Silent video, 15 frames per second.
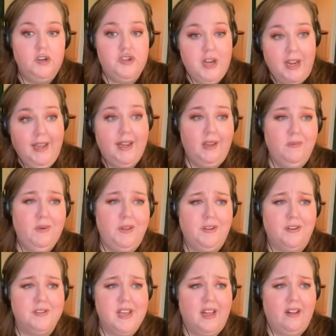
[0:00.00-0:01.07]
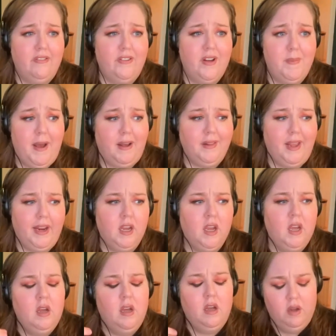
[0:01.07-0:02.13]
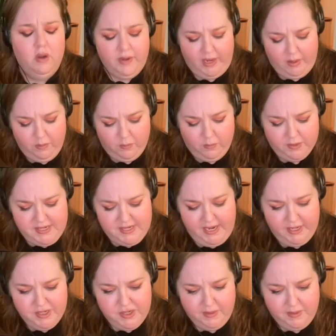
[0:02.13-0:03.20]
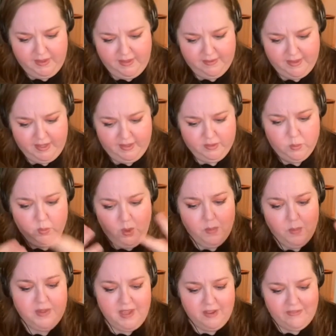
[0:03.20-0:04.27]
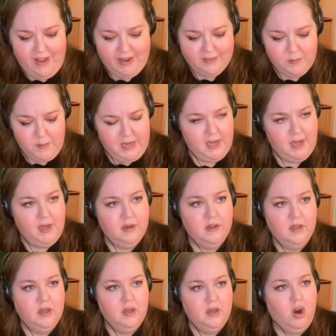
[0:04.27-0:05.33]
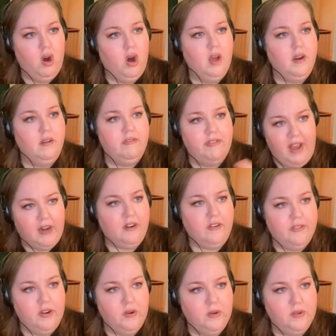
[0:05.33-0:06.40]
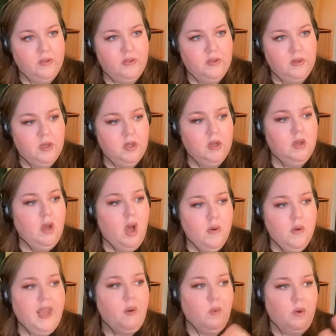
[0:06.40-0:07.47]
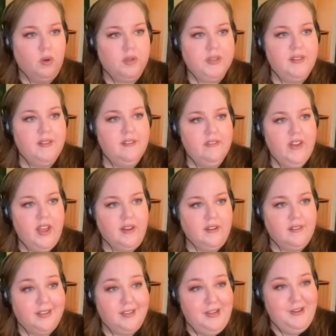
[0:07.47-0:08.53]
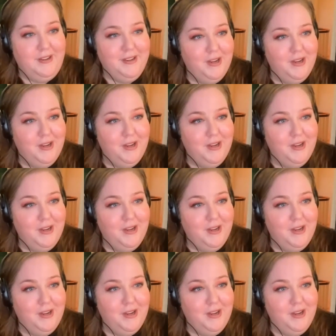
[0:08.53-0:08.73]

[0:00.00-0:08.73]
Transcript: checking in with yourself about like, okay, when we're saying and doing these things, what would the effects be on fatter folks? Okay, we're holding this event.